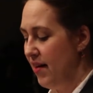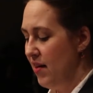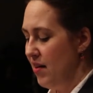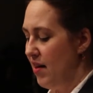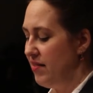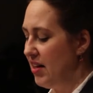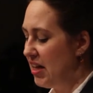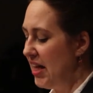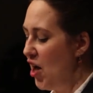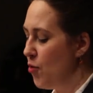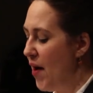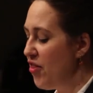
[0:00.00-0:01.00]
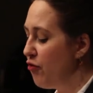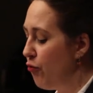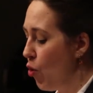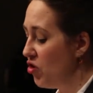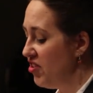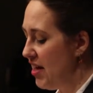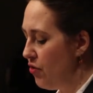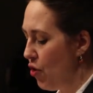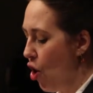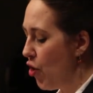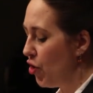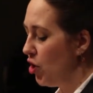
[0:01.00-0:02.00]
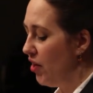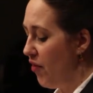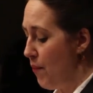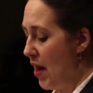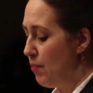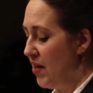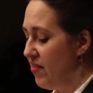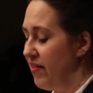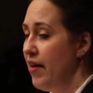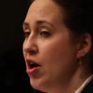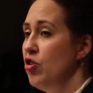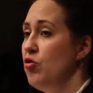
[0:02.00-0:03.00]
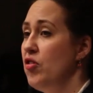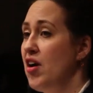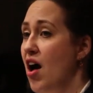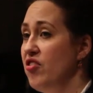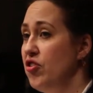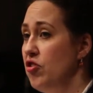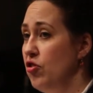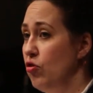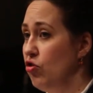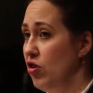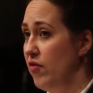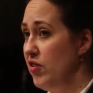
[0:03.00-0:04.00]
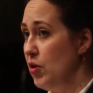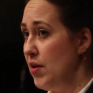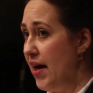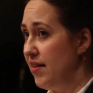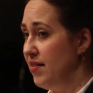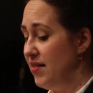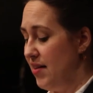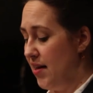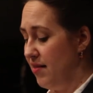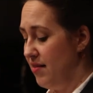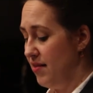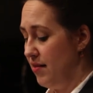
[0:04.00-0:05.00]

as declared by the 14th Article of Amendments to the Constitution of the United States.